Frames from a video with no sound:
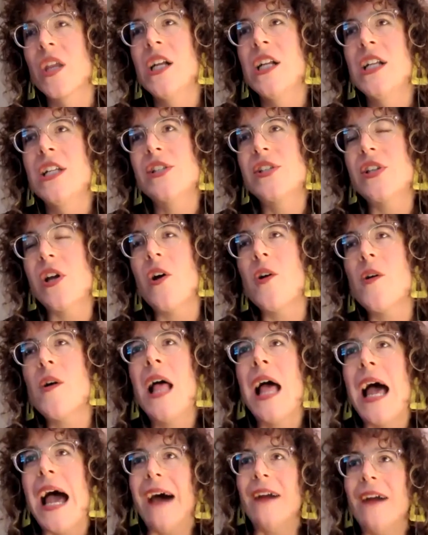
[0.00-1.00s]
So
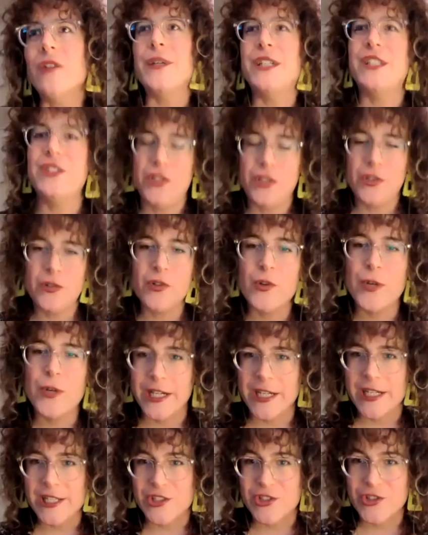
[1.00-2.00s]
how do we do queer
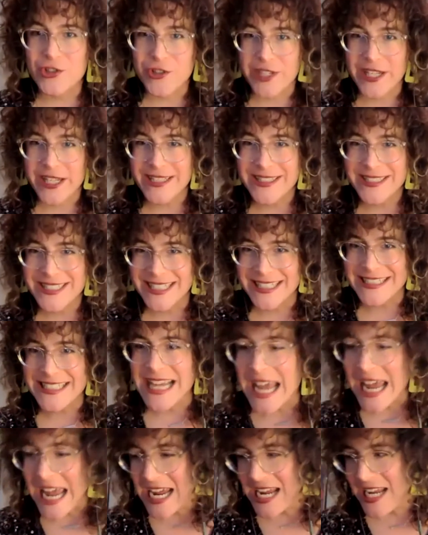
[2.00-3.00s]
history
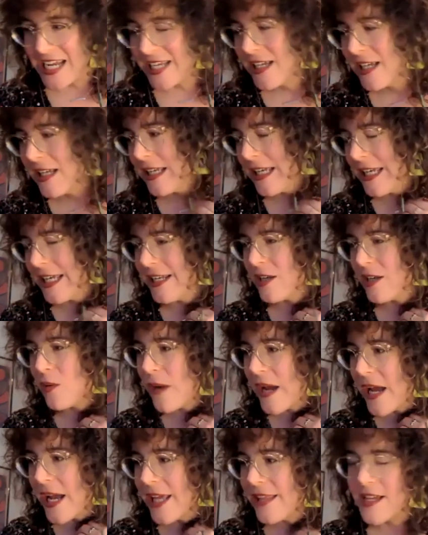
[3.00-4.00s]
today in a
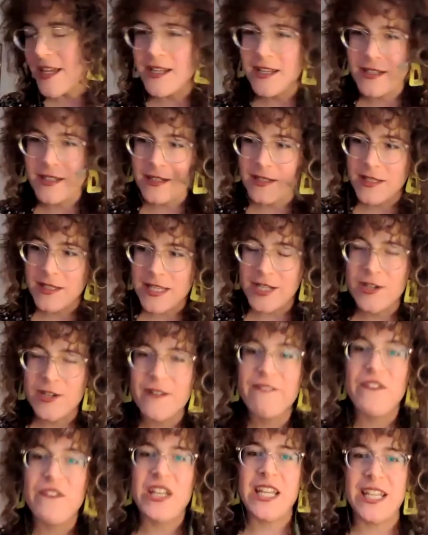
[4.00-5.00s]
way that
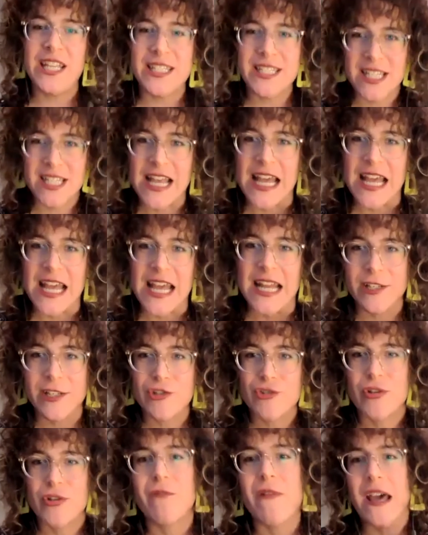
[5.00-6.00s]
intervenes in that
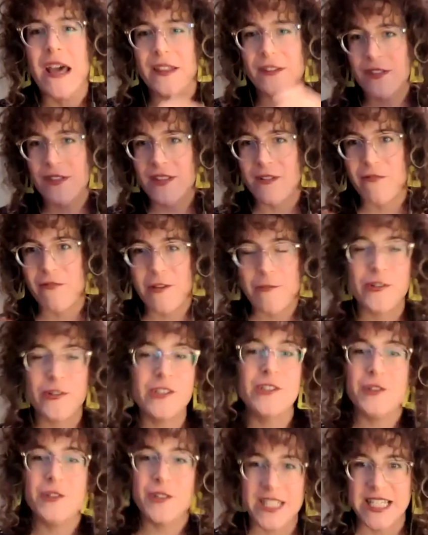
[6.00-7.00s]
history rather than
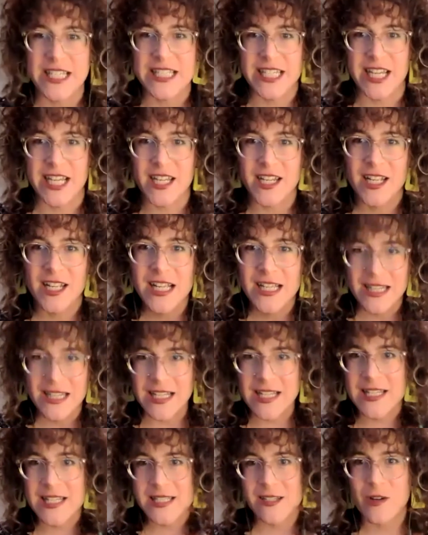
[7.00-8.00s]
reproduces it?
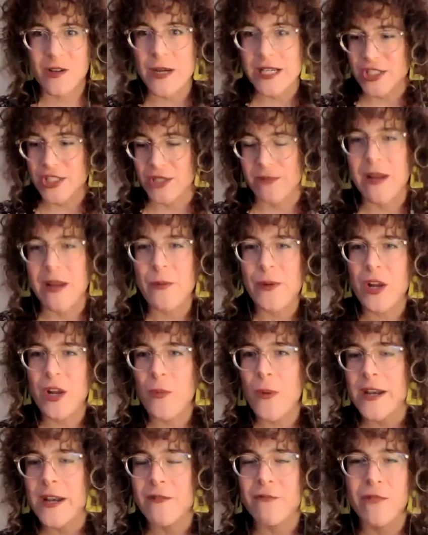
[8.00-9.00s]
That's the question, right? We don't
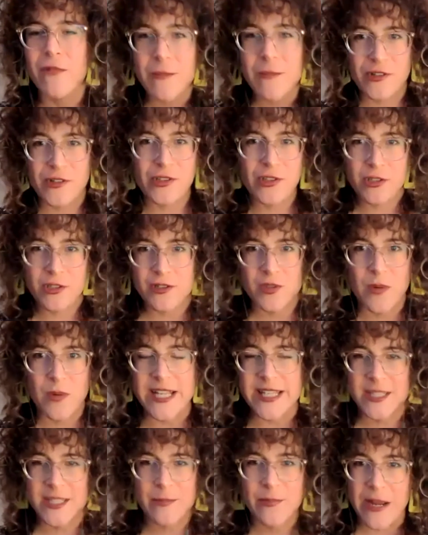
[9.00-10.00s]
want to reproduce
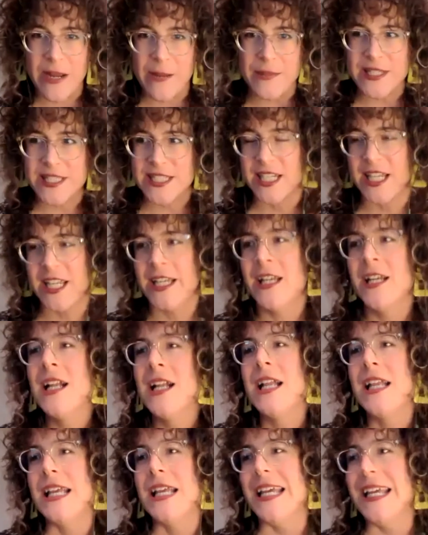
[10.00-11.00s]
white supremacy
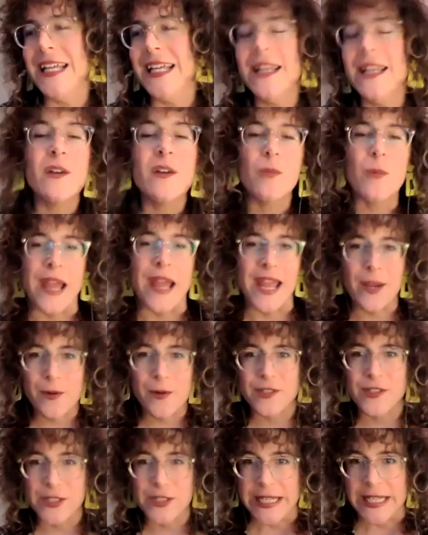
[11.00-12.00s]
in the way we're
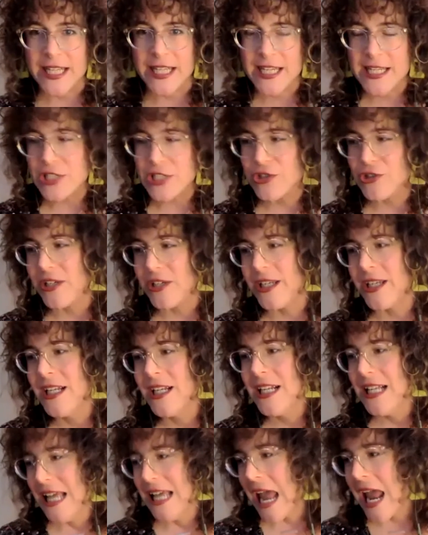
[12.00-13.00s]
doing the history.
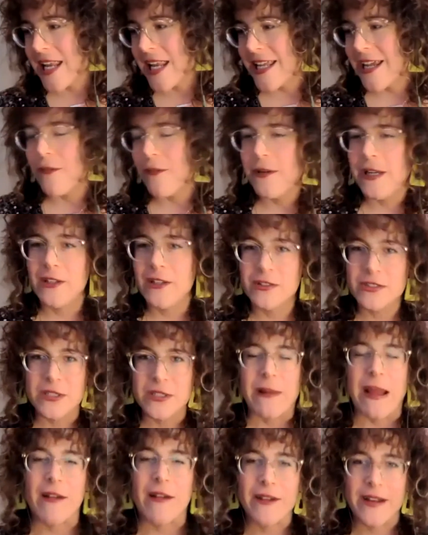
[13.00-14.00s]
And yet we looked
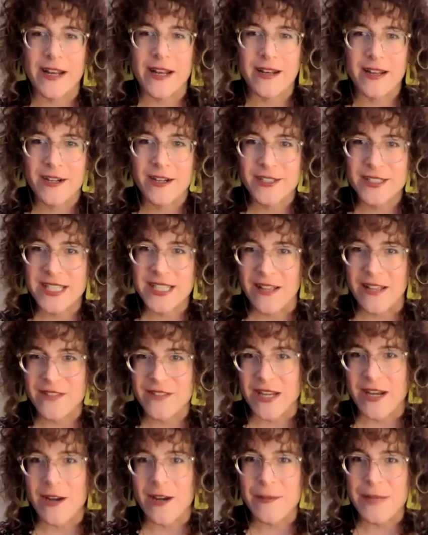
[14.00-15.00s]
around at ourselves
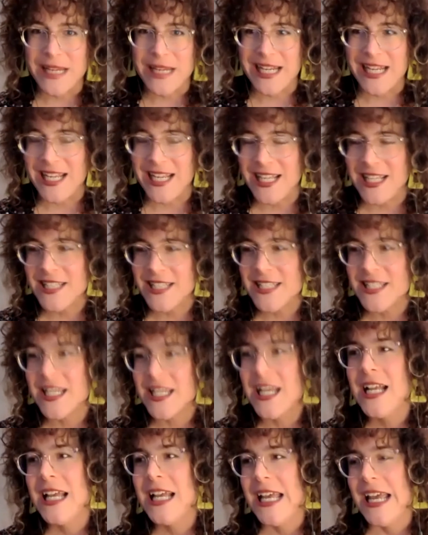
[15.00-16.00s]
at our meetings,
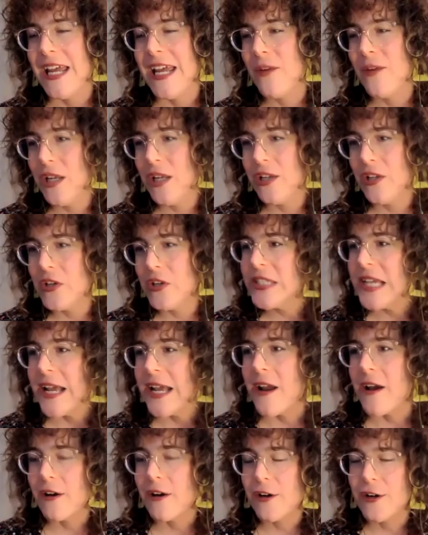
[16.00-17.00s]
and we looked at
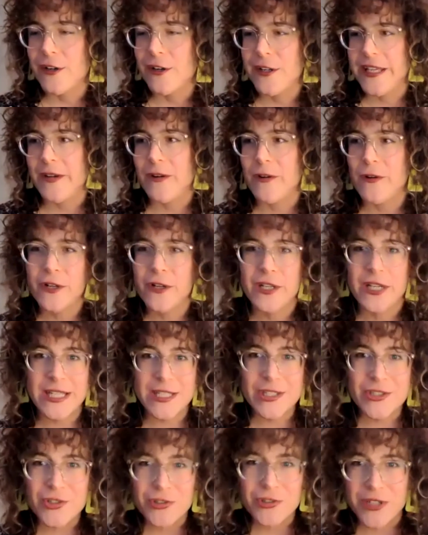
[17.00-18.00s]
our early oral
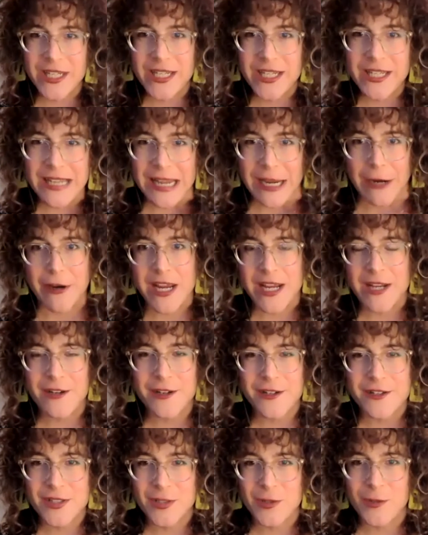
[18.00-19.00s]
history
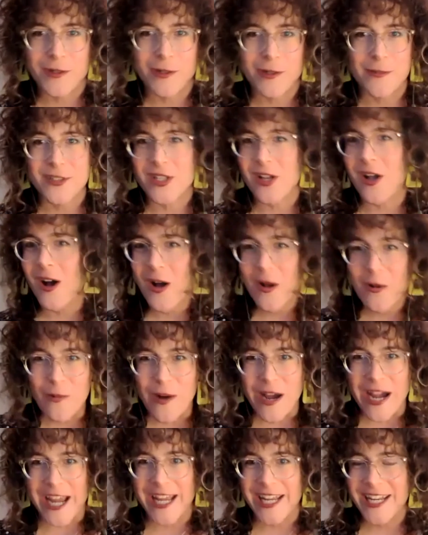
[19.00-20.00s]
narrators who are almost all
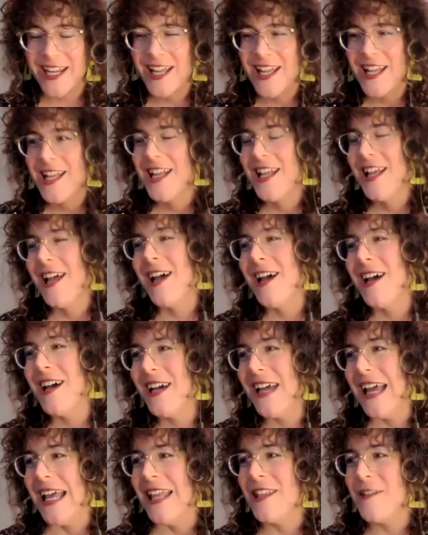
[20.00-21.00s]
white,
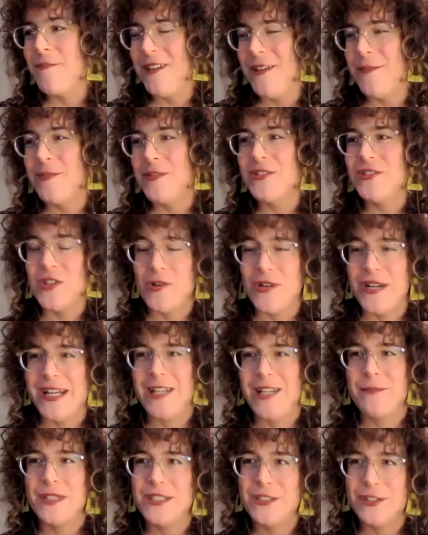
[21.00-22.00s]
and the people
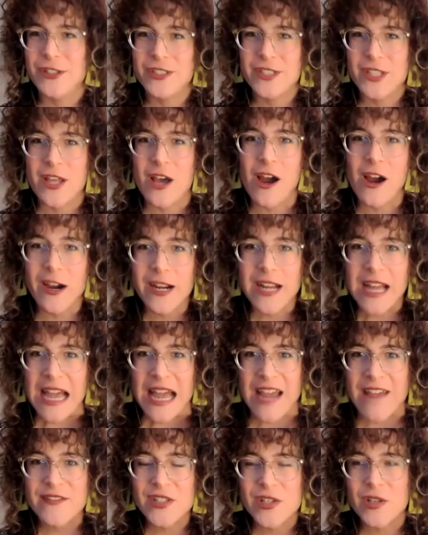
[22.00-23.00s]
donating materials to the
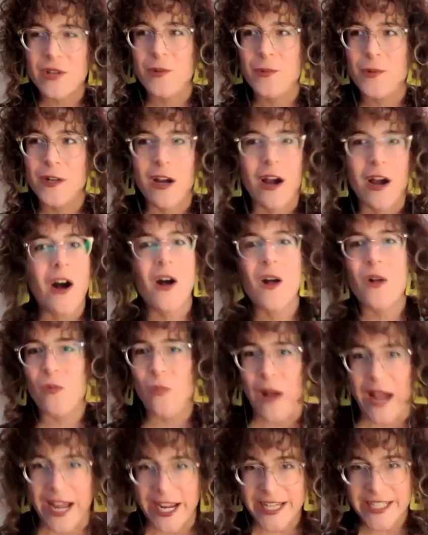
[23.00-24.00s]
archives who were all
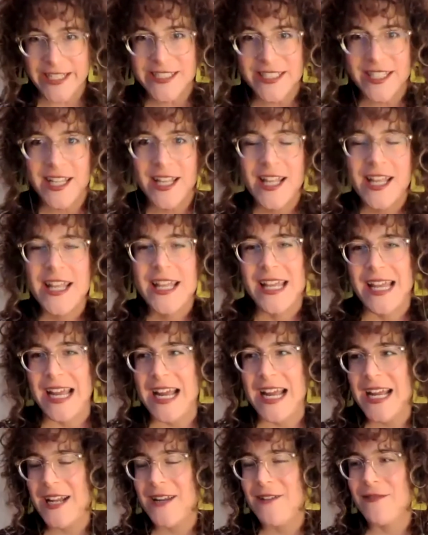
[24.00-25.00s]
white,
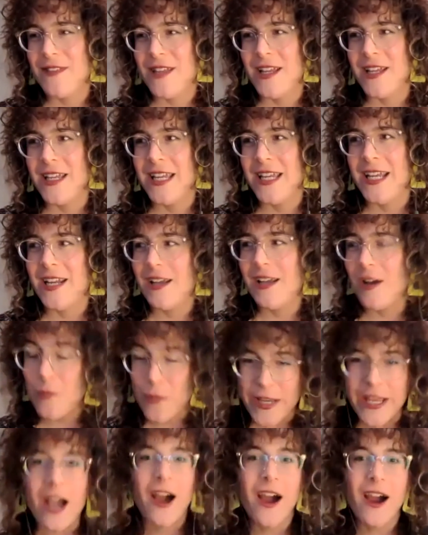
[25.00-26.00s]
and thinking, oh,
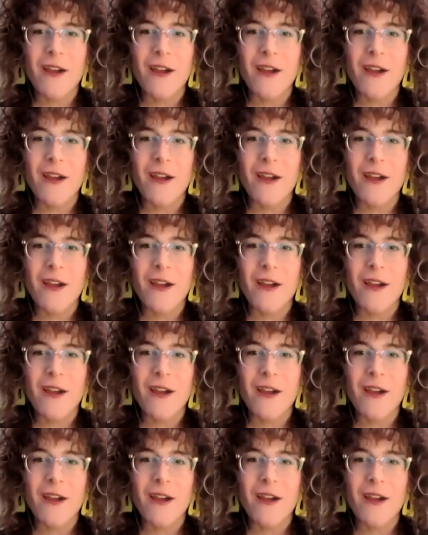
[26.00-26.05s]
we are